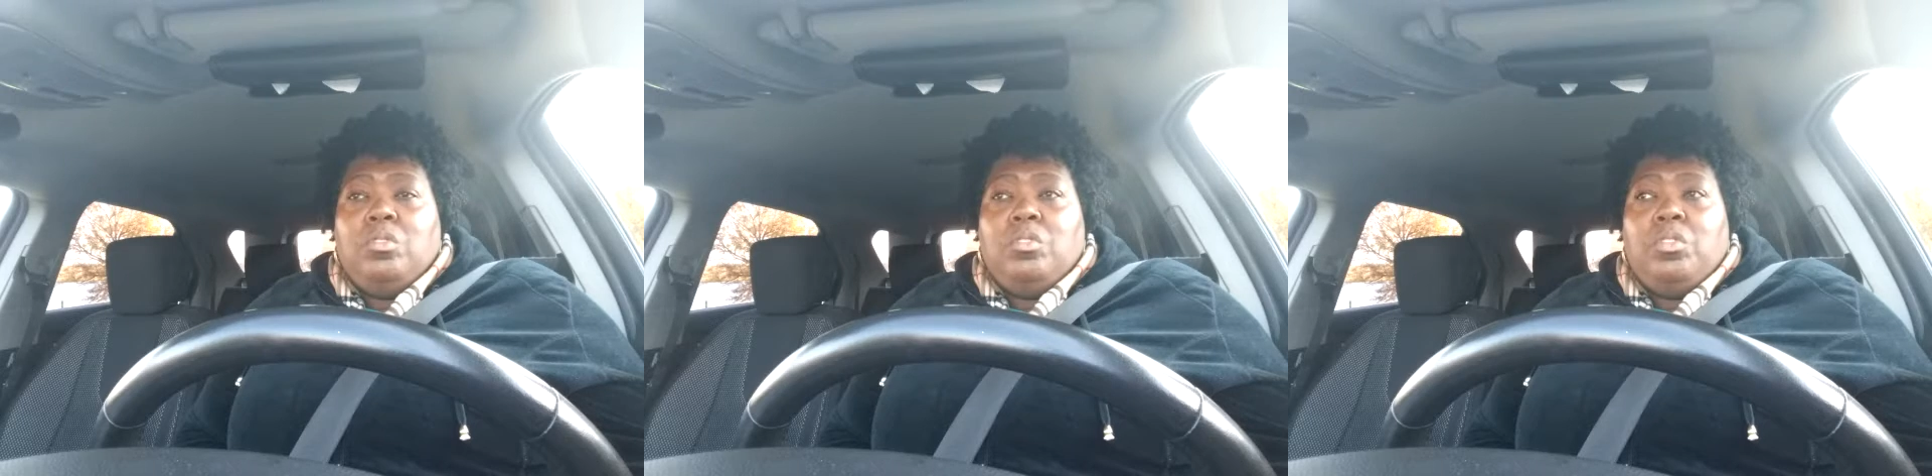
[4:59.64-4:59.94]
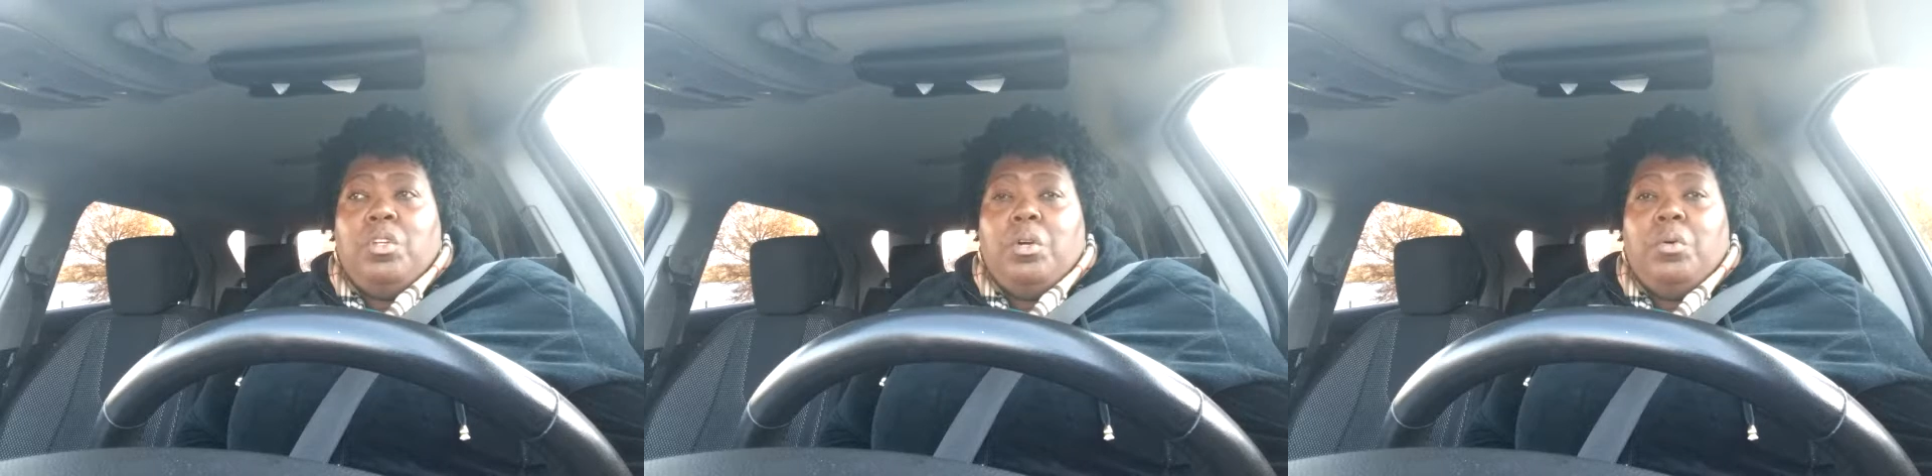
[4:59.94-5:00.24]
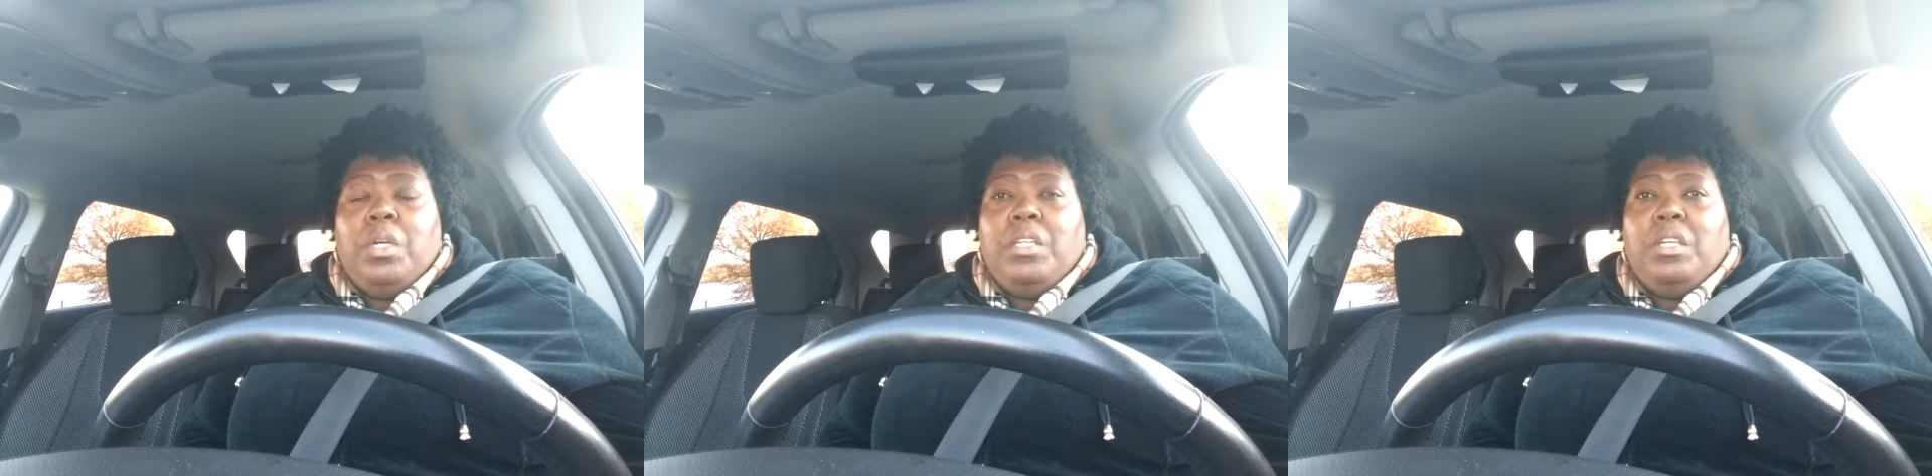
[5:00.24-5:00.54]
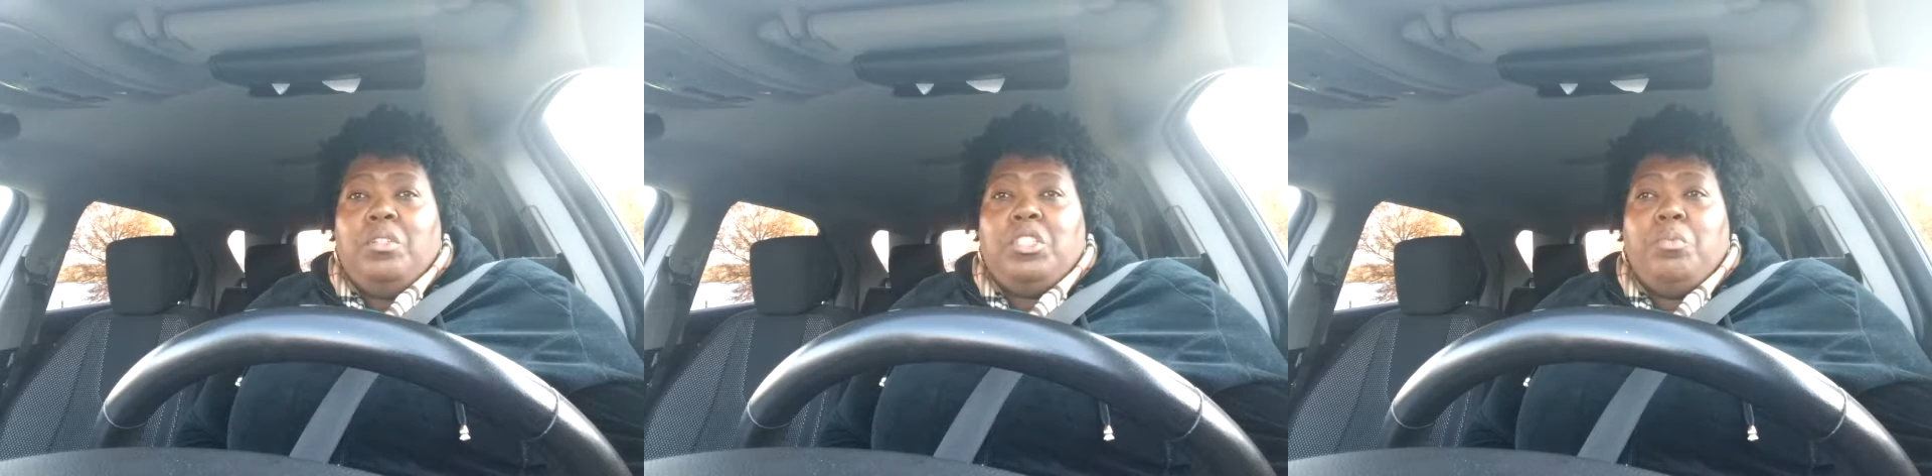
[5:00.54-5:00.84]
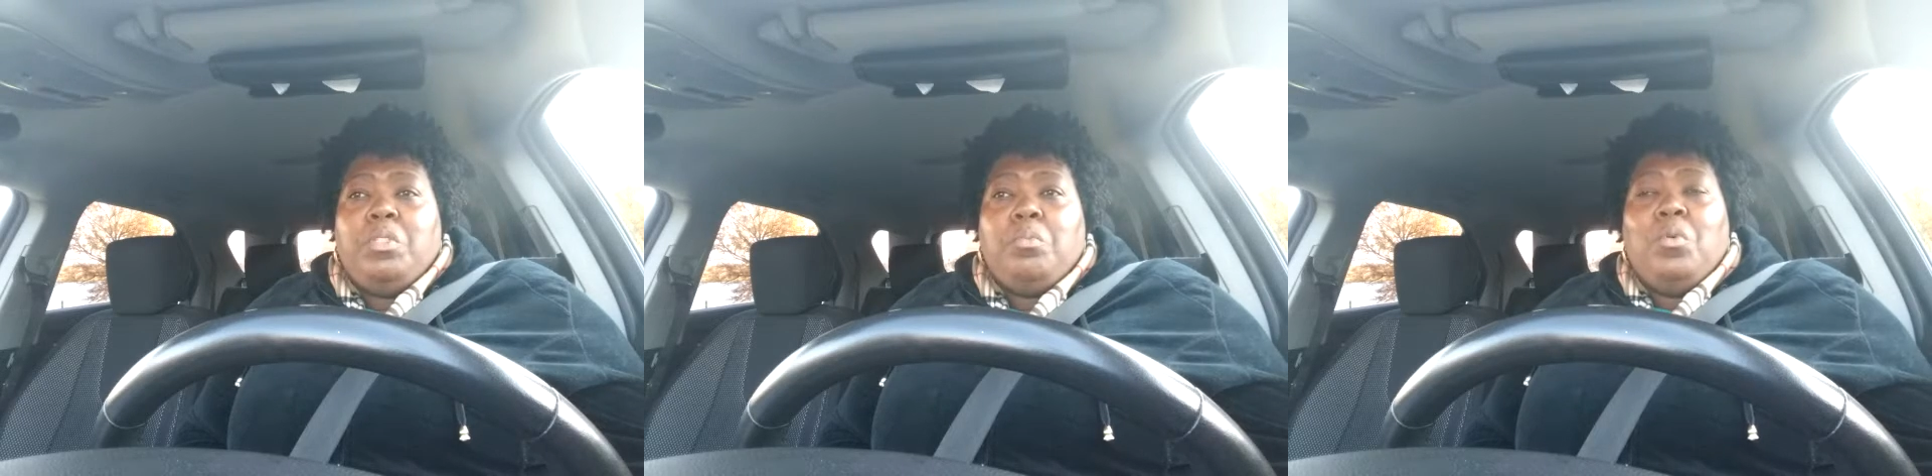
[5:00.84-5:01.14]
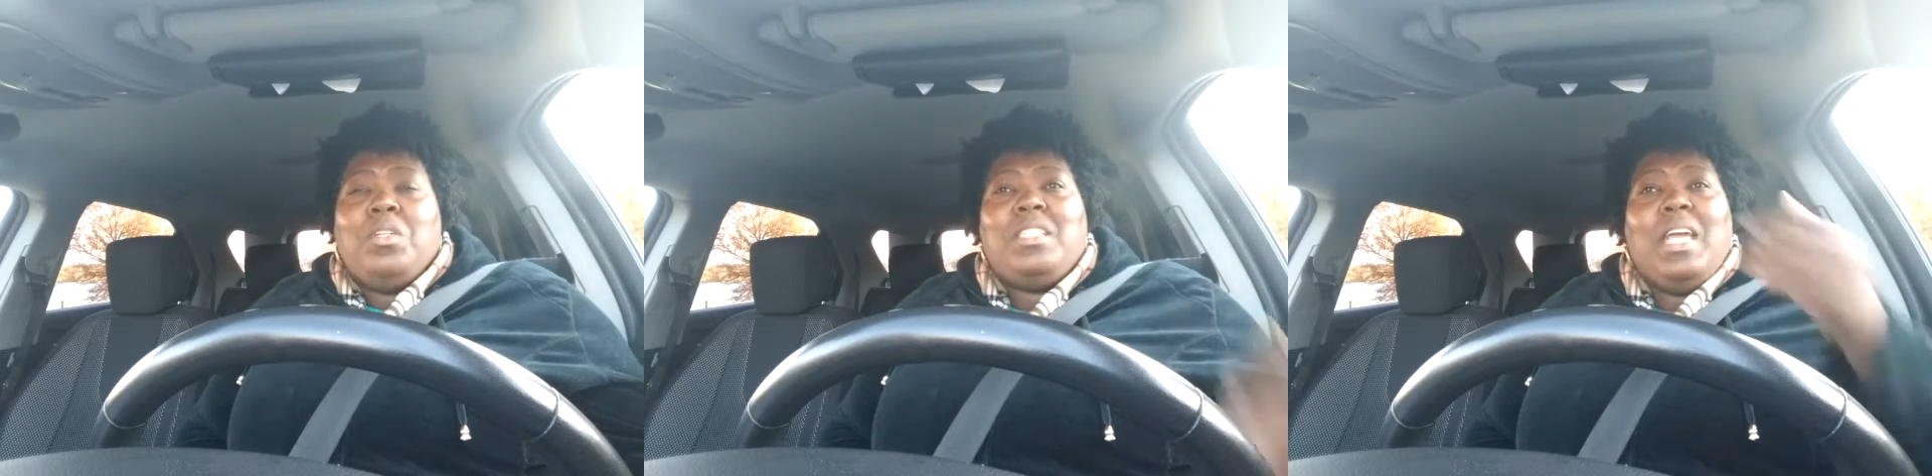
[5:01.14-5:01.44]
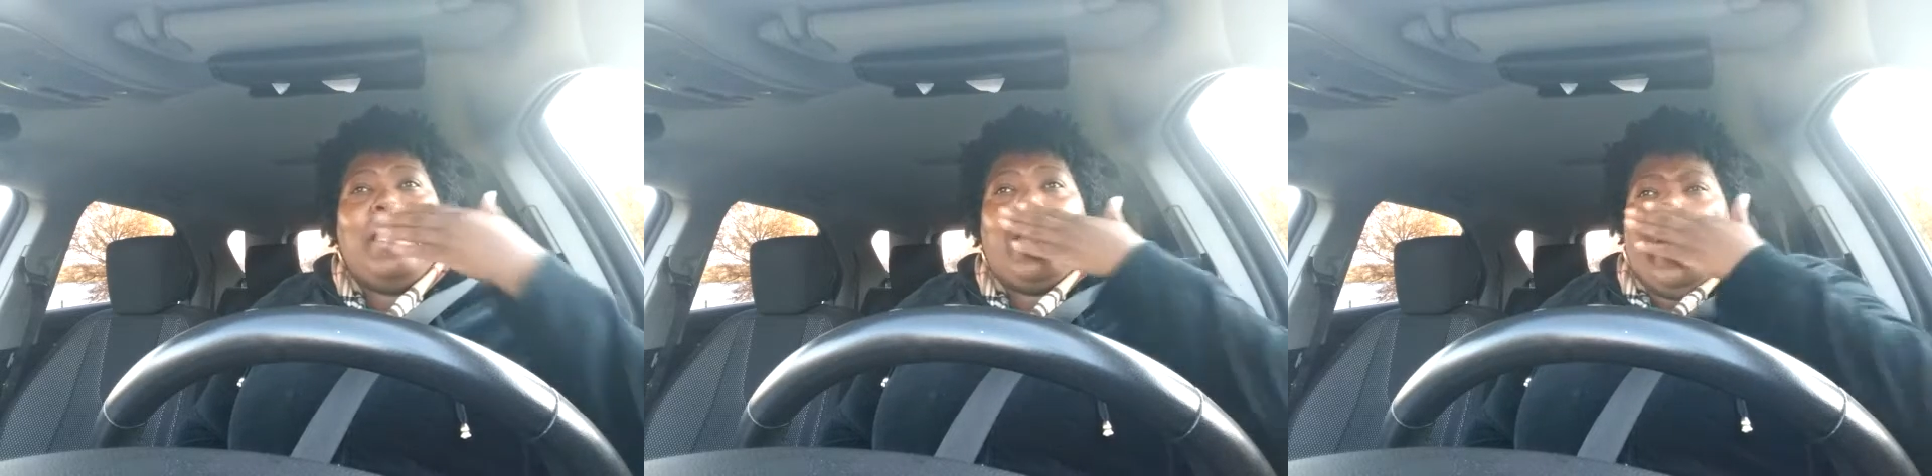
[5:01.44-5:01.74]
she was more
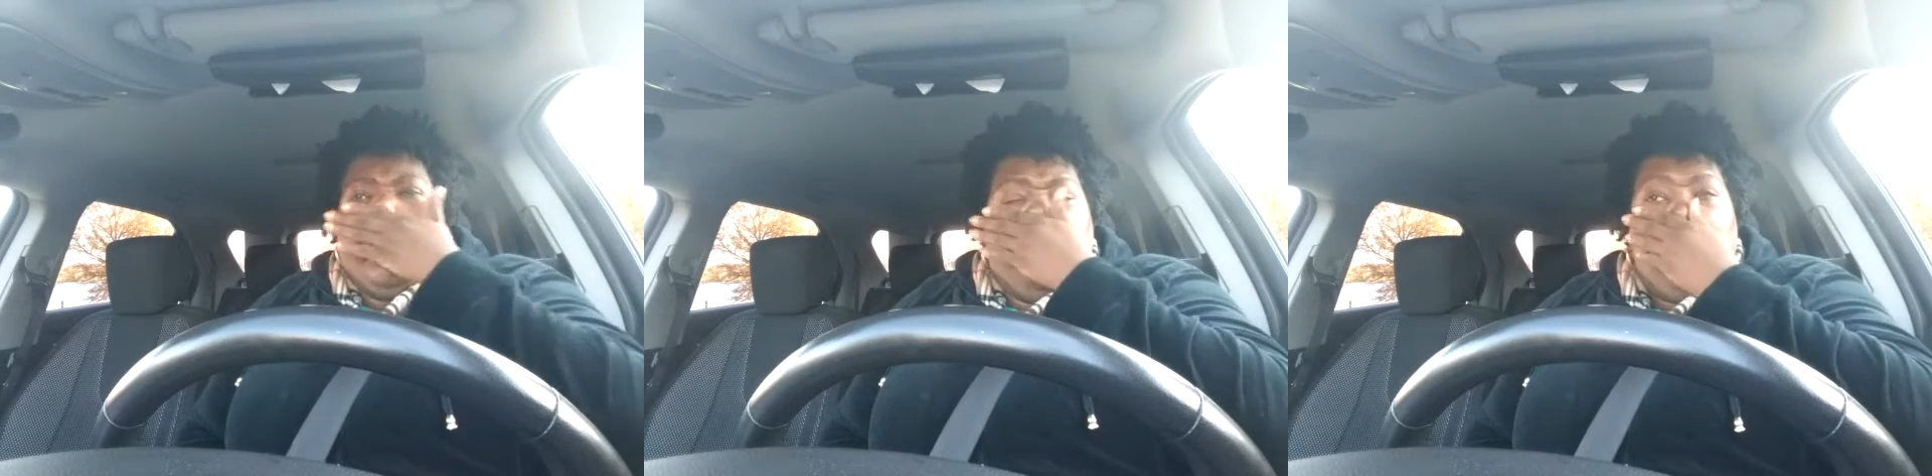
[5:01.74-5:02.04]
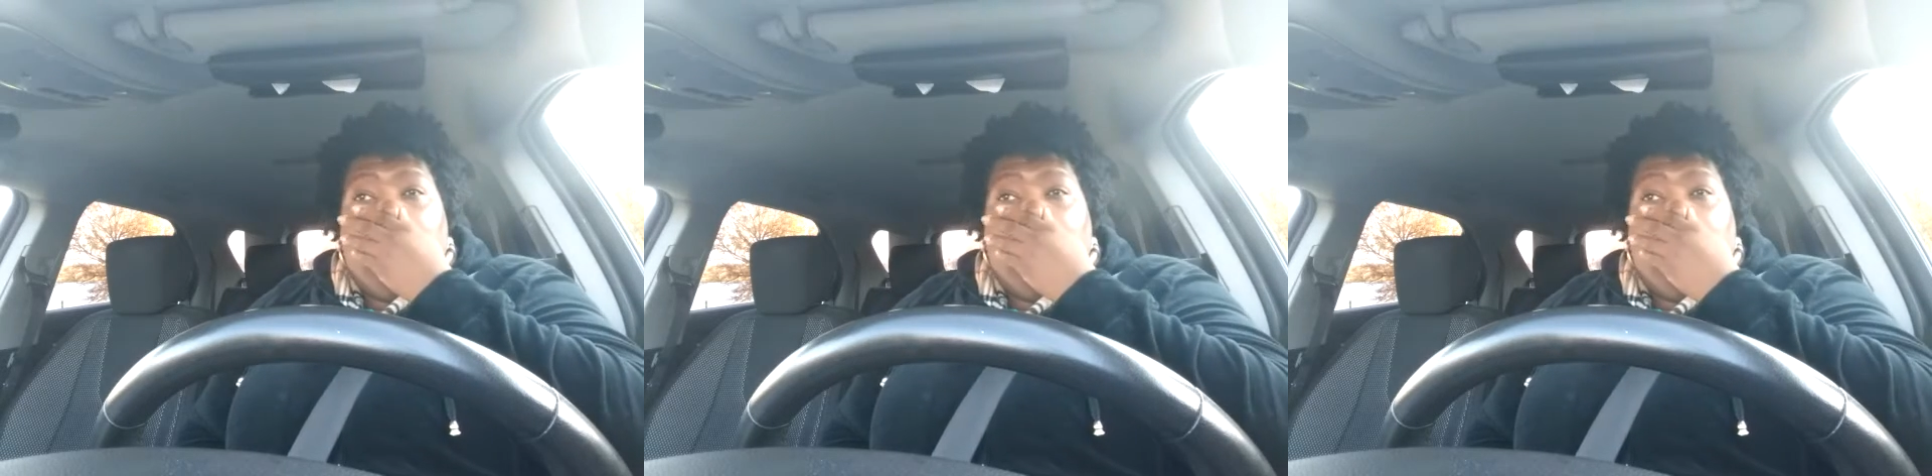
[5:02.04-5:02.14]
saying like,